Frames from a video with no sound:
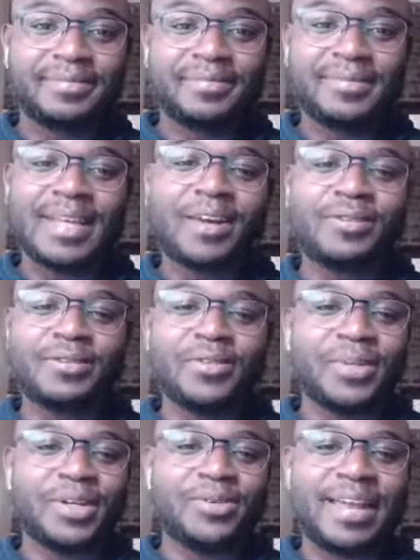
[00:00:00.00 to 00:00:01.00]
I don't
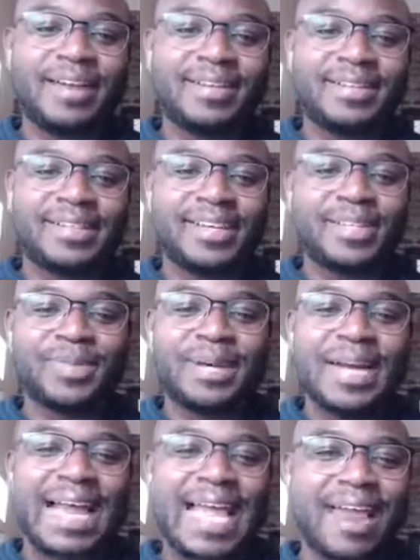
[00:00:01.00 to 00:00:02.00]
normally do guarantees, but
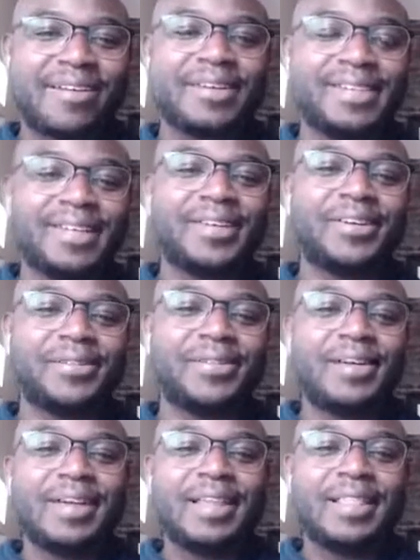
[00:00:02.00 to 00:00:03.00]
I guarantee you
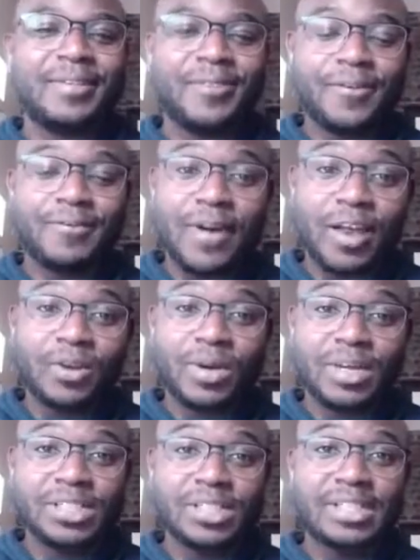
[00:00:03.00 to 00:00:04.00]
that if you follow
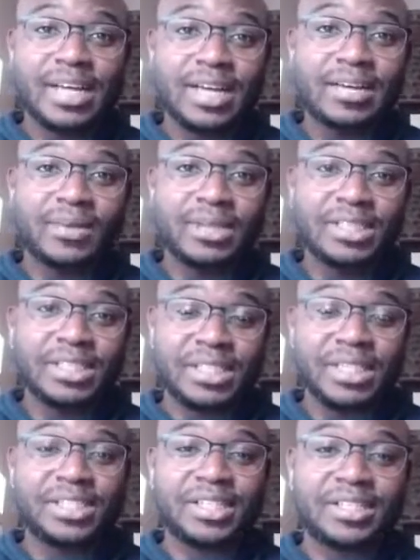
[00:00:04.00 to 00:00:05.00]
what she
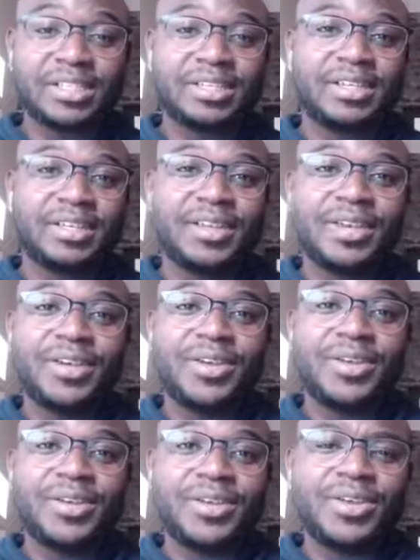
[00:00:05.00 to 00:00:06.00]
teaches,
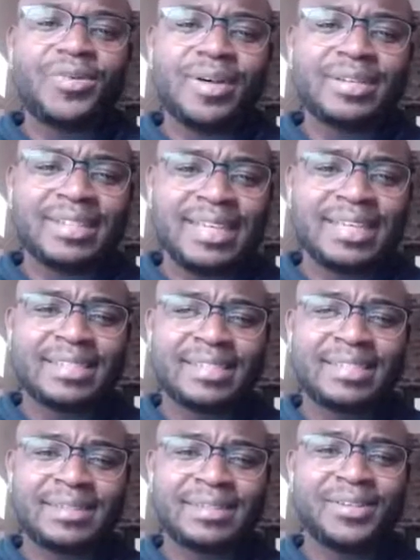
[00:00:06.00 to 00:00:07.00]

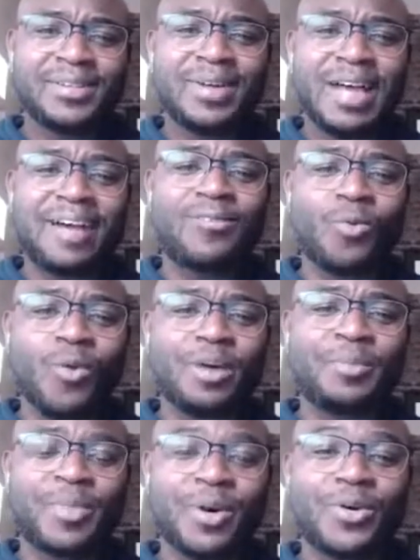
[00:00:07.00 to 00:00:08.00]
you'll have
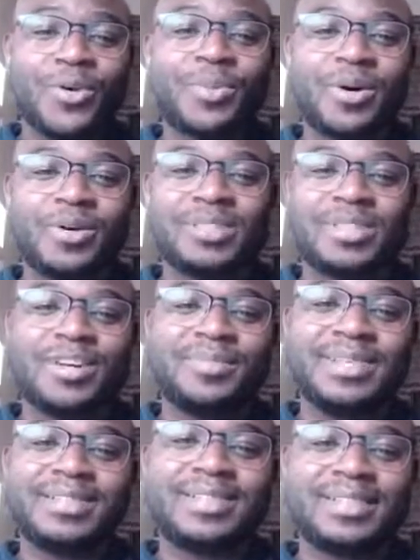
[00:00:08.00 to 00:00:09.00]
one new person in your
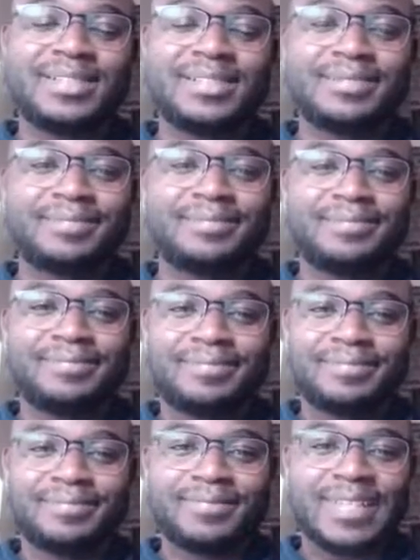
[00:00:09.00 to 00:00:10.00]
business,
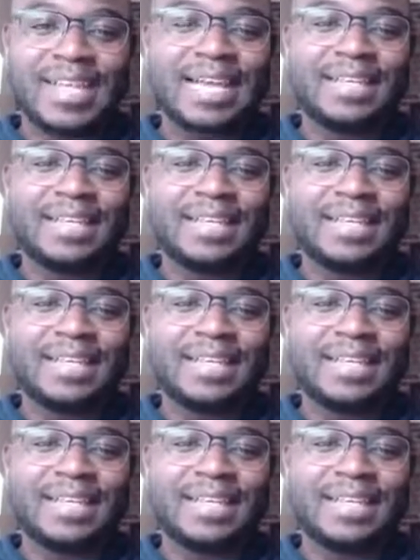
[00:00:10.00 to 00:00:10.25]
at